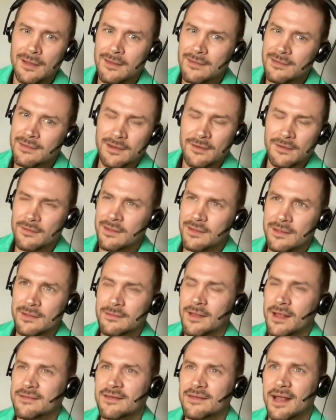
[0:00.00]
you know the
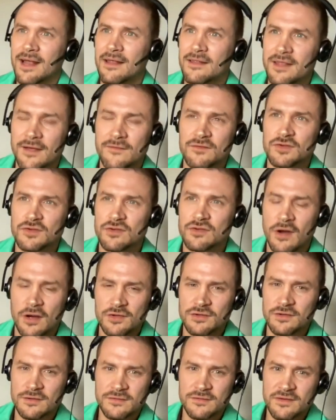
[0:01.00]
that's kind of the
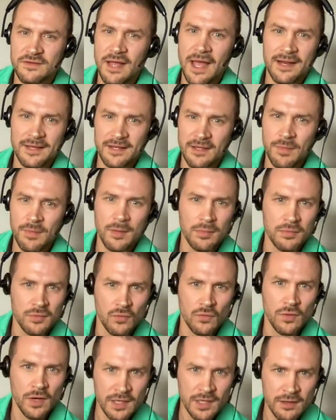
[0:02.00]
infrastructure stack that people
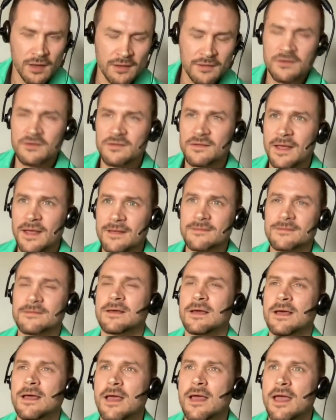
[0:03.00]
are running on these days.
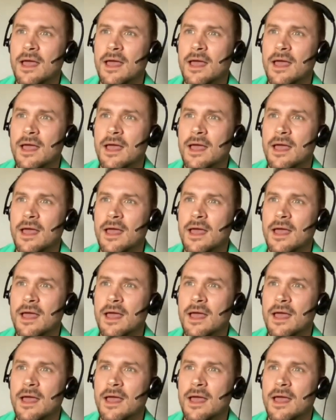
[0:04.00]
Yeah.